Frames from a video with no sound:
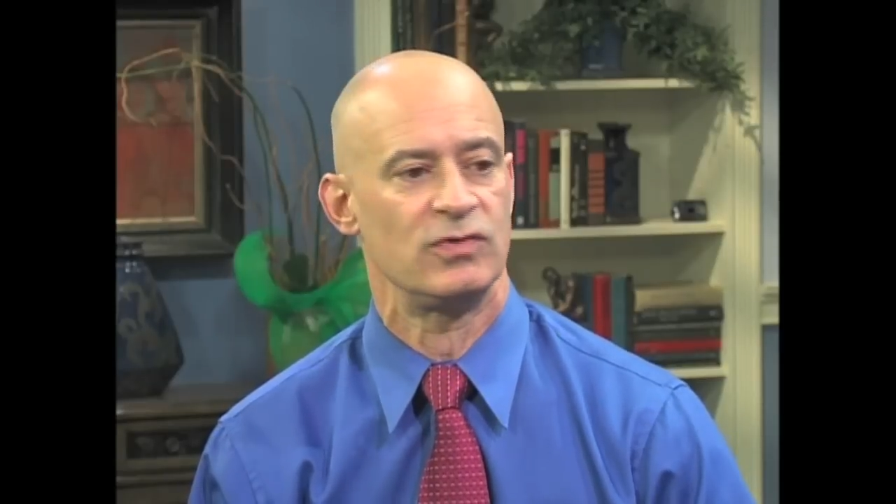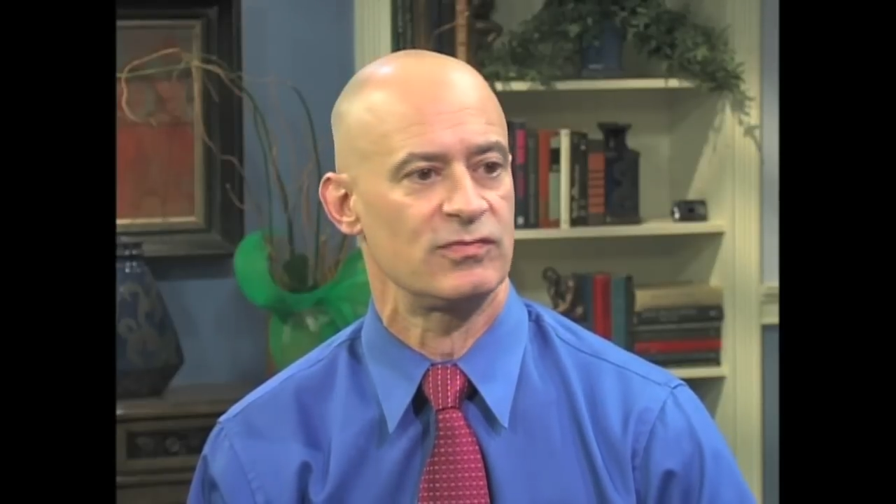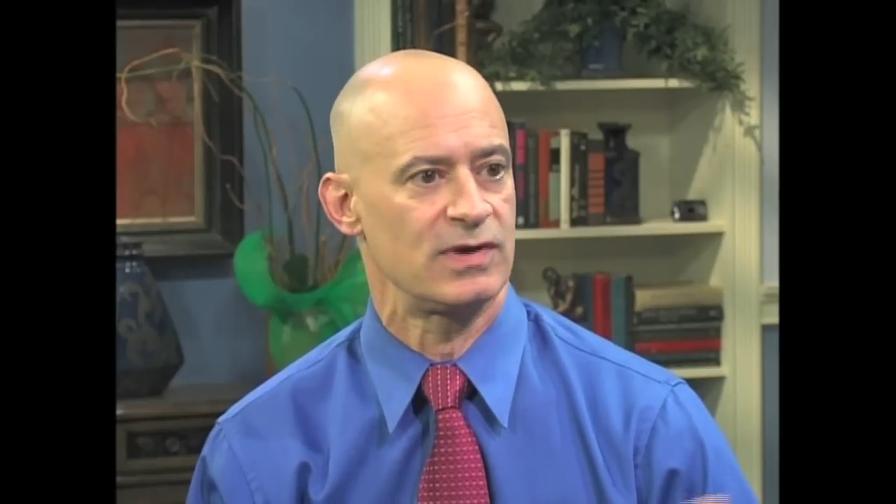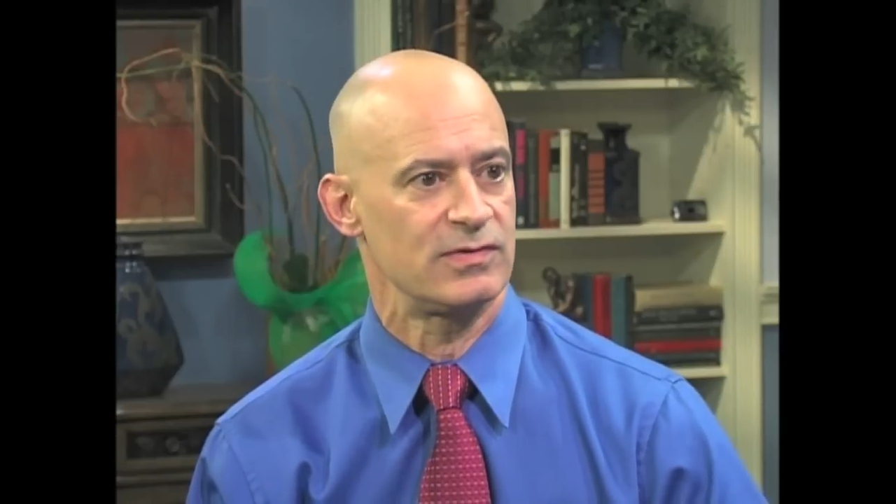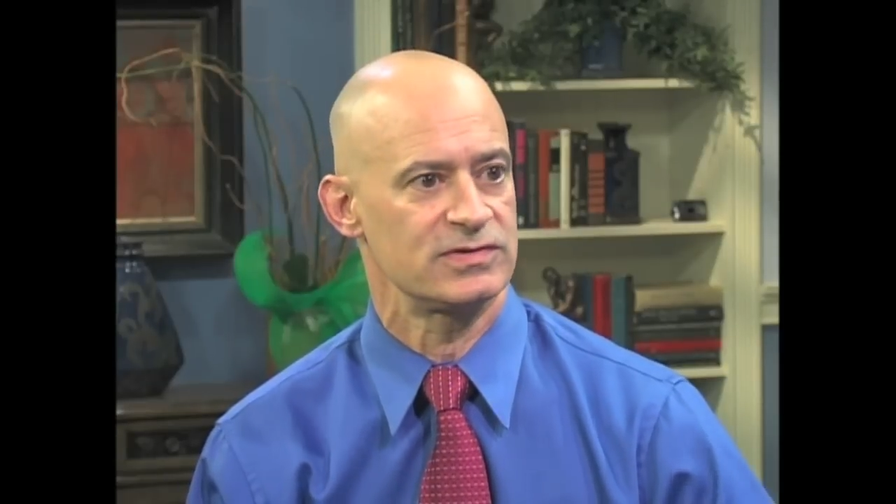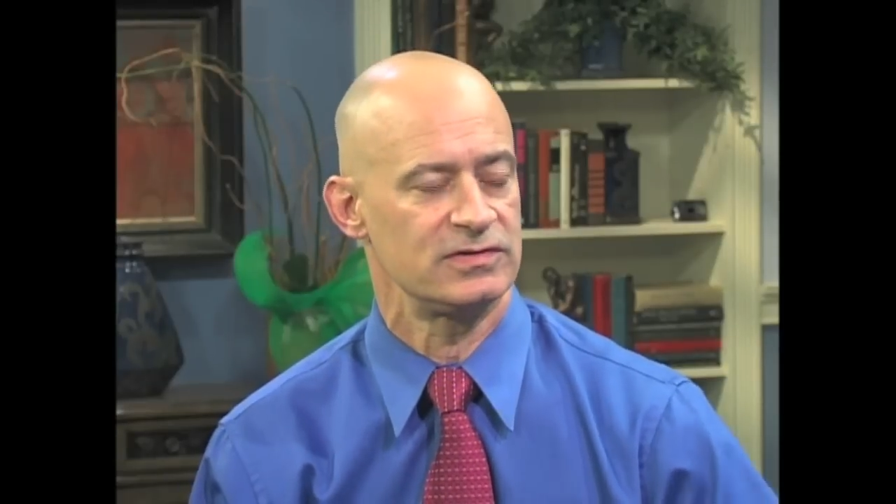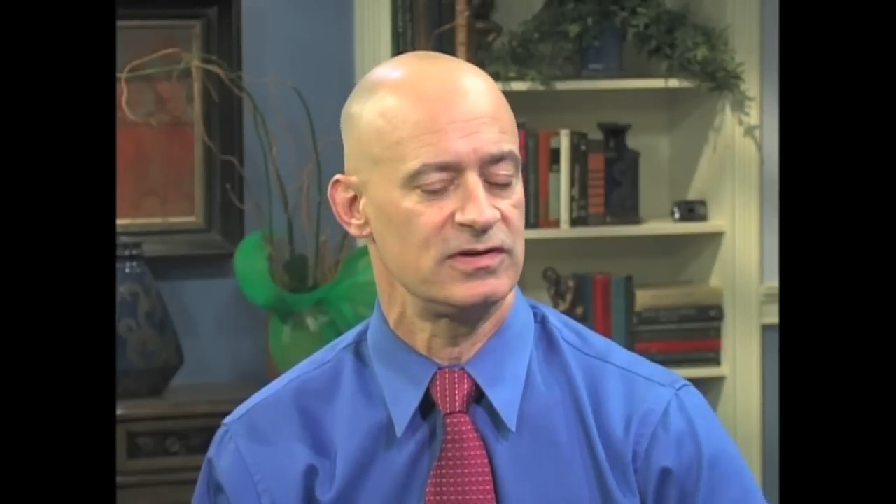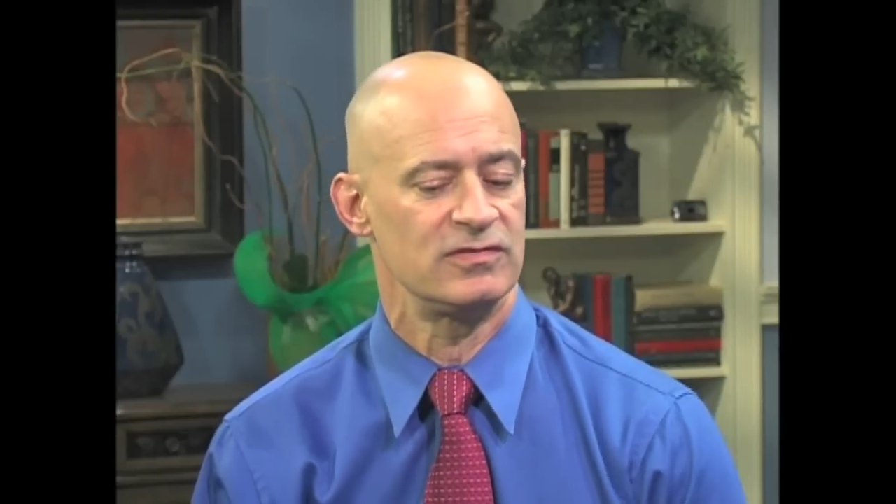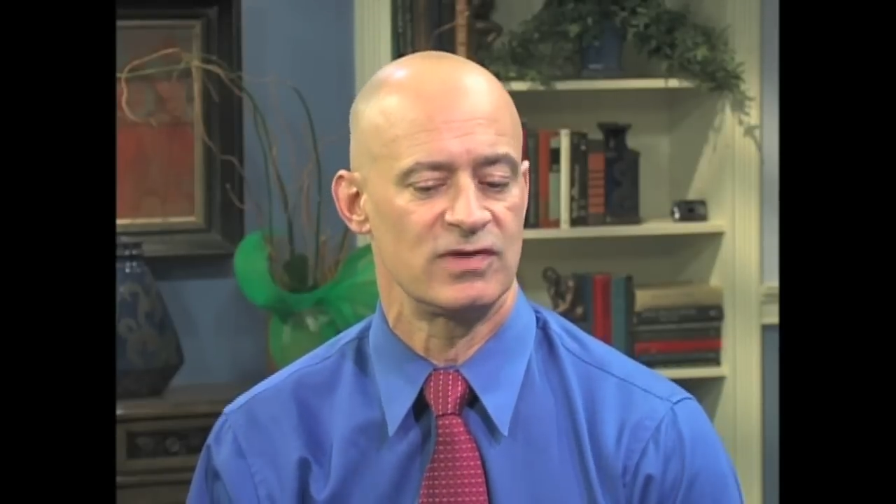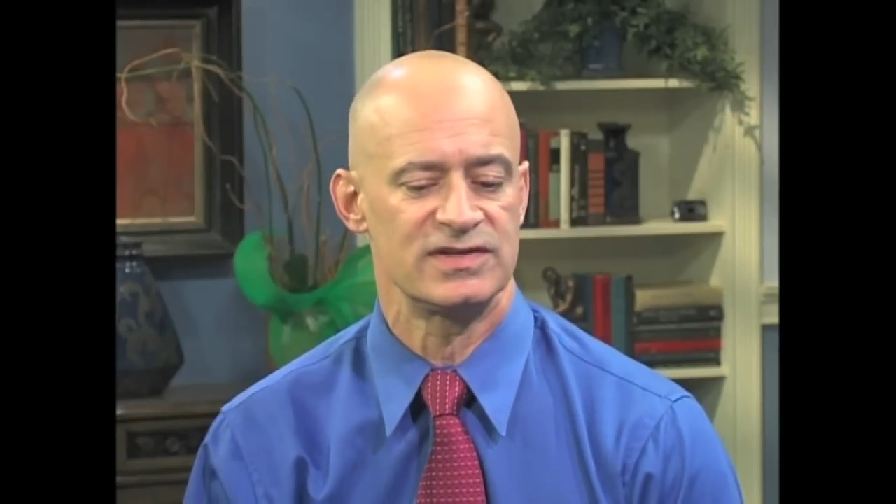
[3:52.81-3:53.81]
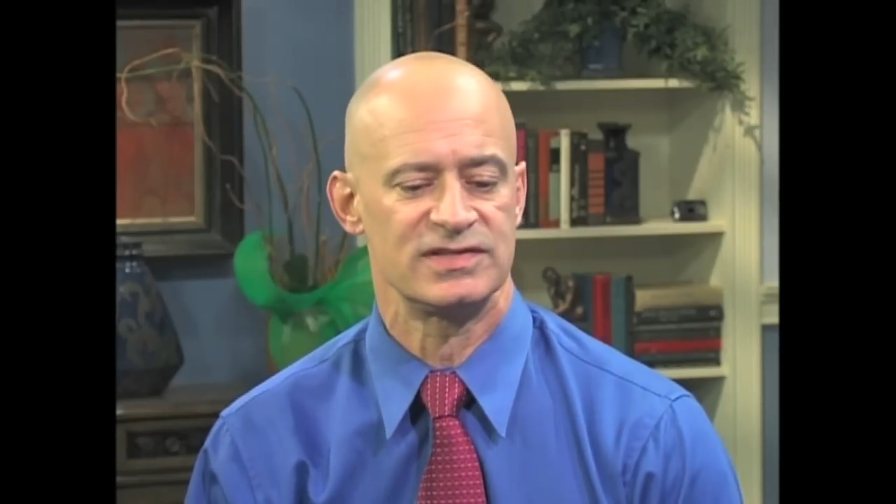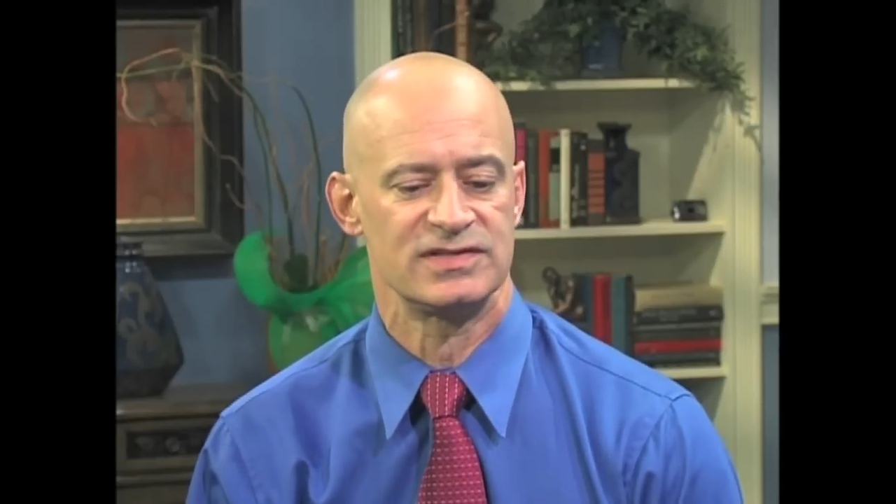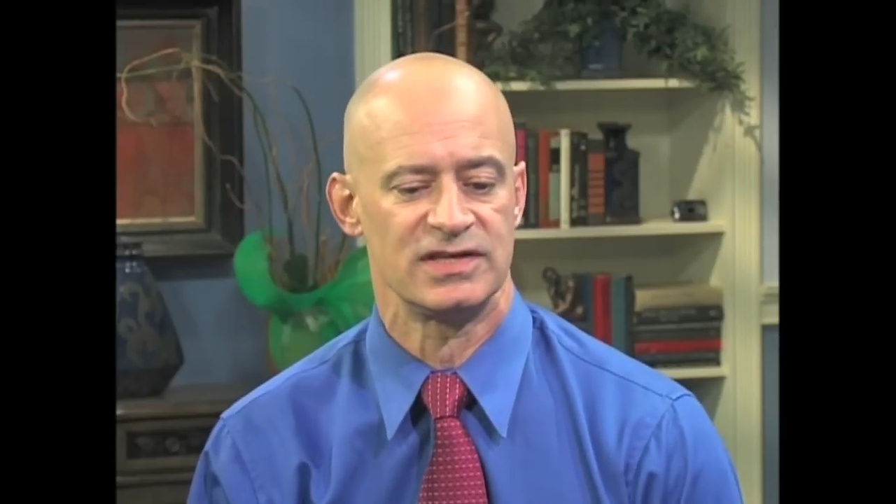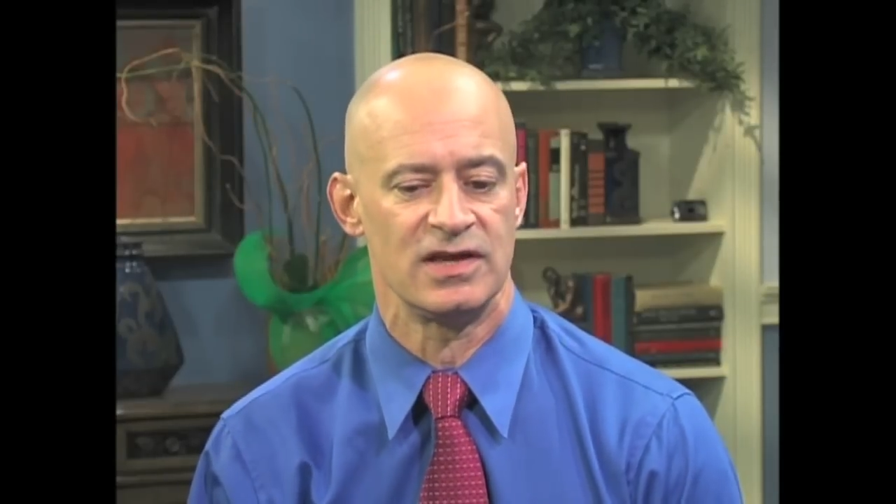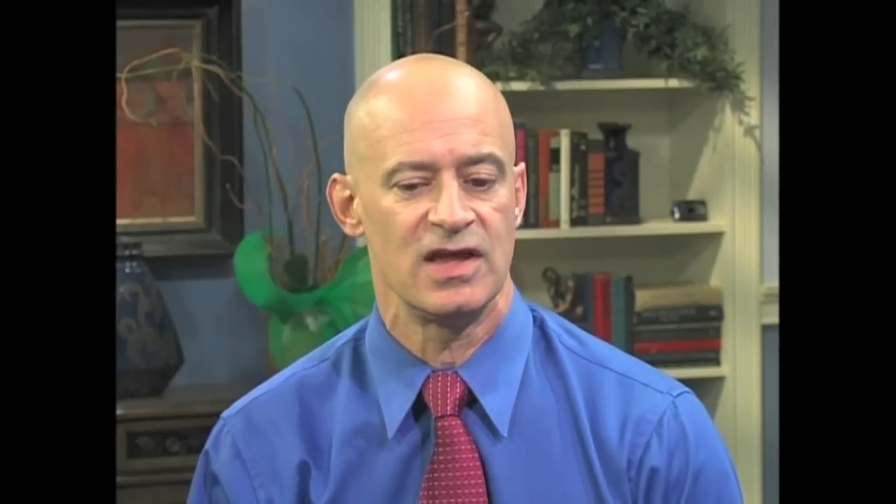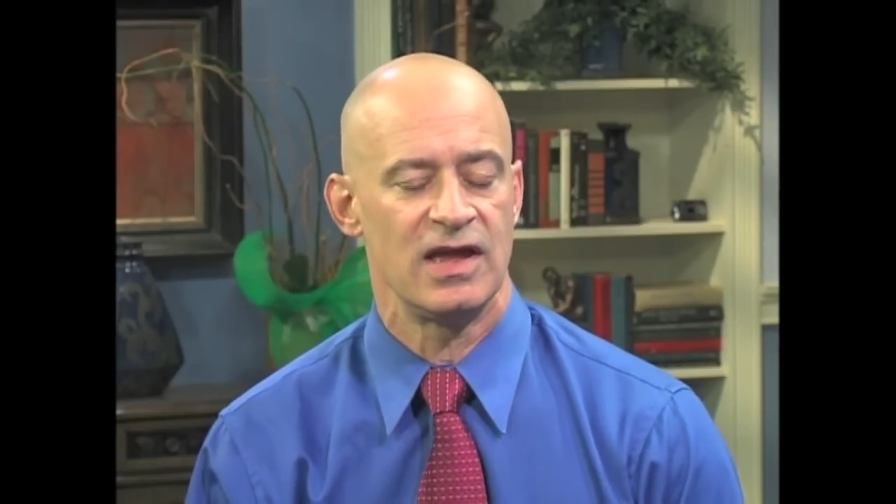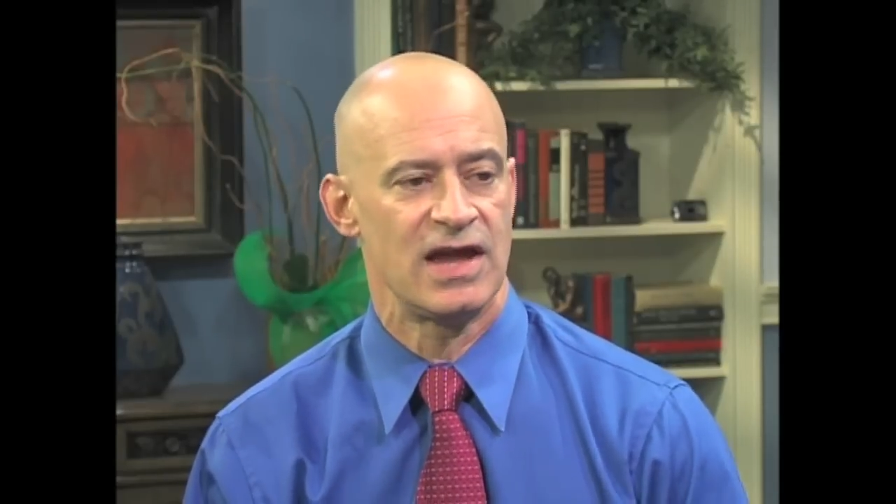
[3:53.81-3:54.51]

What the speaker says: with when I was in residency